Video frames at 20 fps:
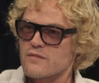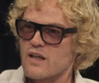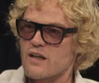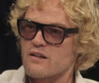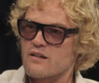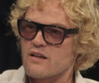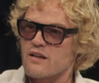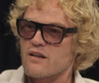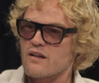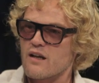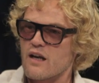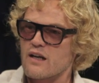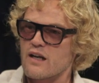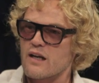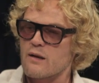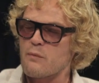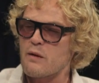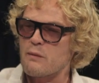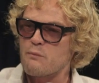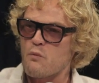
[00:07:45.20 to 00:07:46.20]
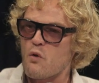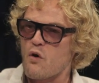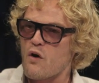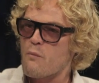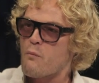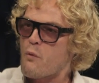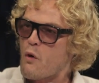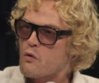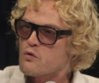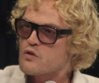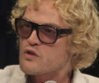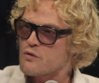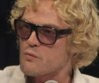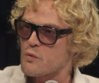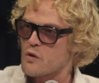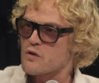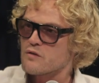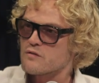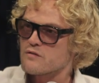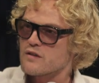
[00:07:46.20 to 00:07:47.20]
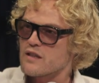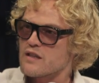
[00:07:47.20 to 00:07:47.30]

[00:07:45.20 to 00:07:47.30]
a little bit more approachable.